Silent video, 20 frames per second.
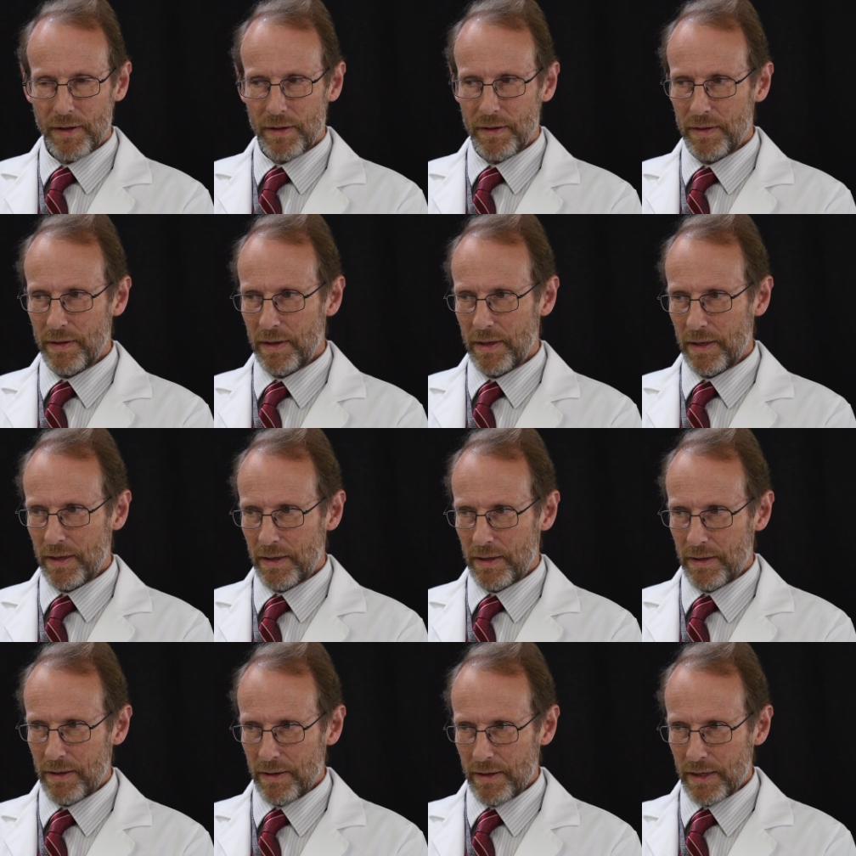
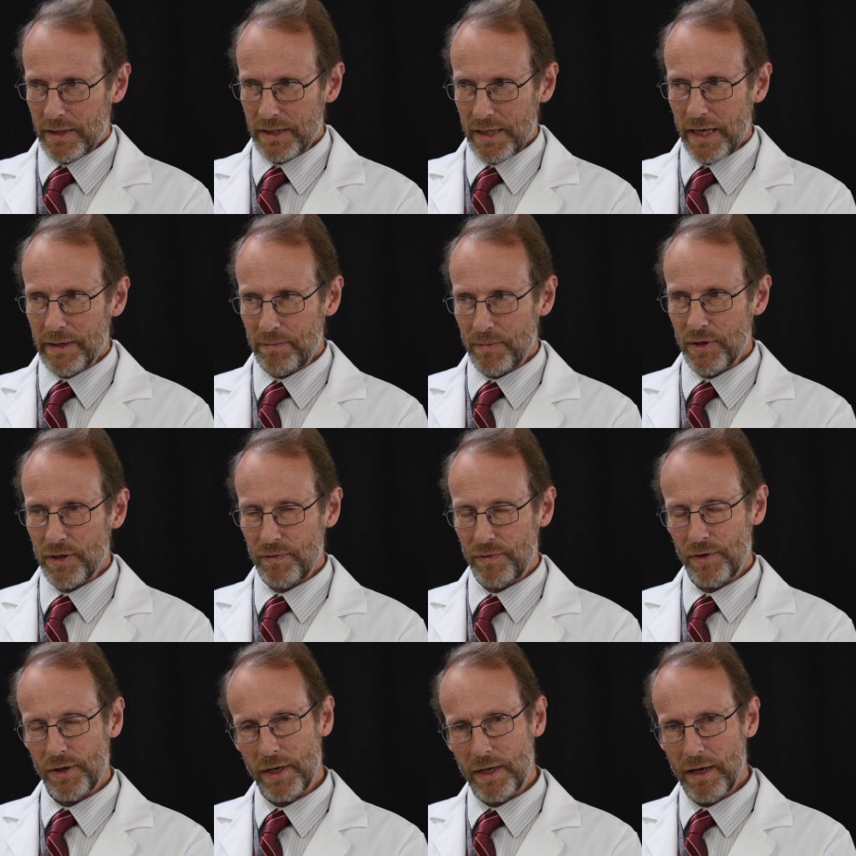the excitement
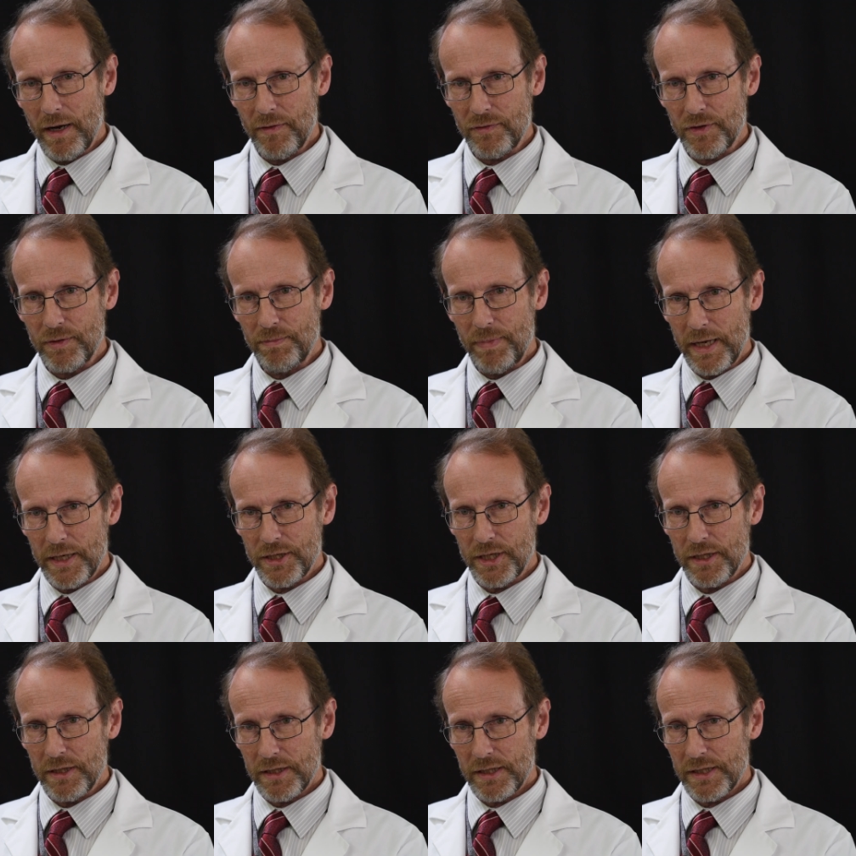of looking after
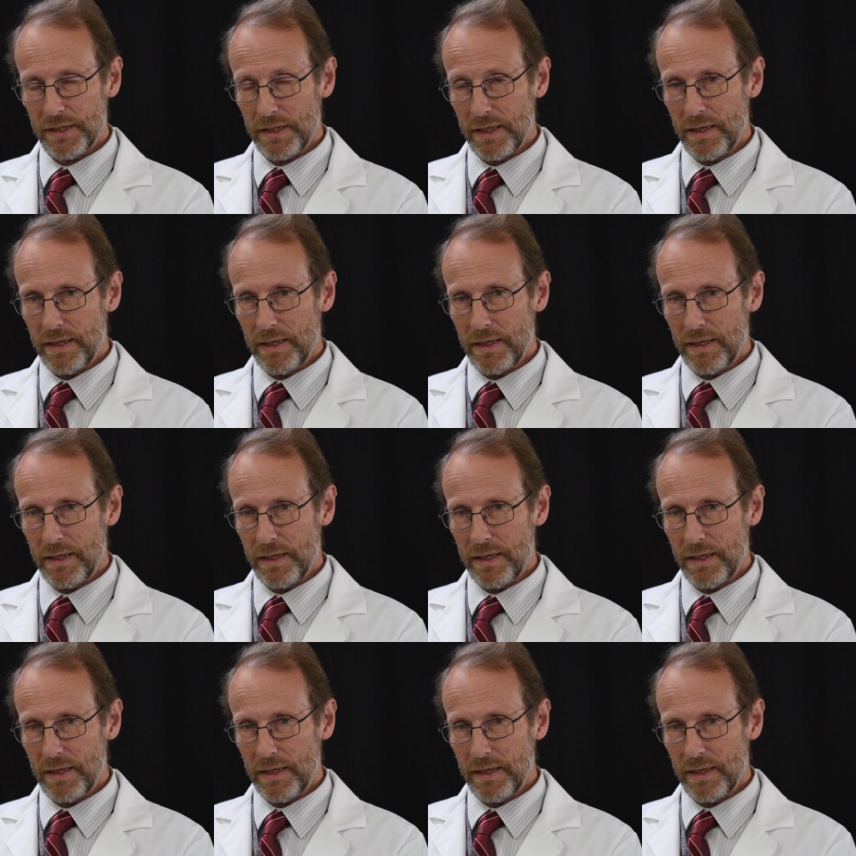patients